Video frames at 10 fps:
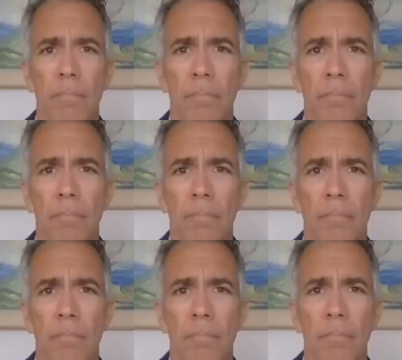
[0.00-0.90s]

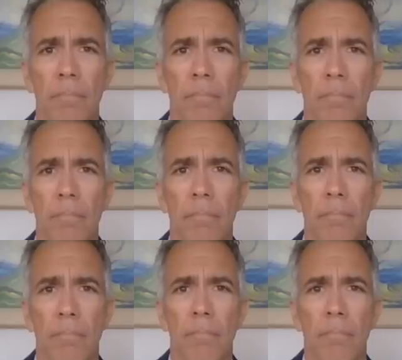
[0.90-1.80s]

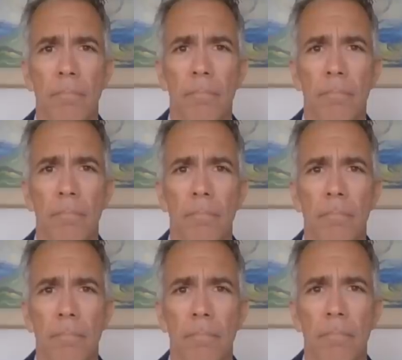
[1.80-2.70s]

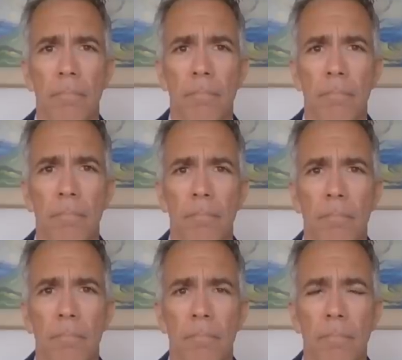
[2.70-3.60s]

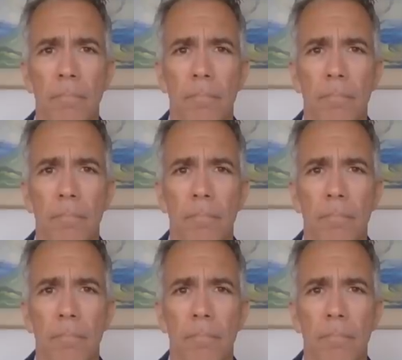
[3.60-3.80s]
This person isn't speaking.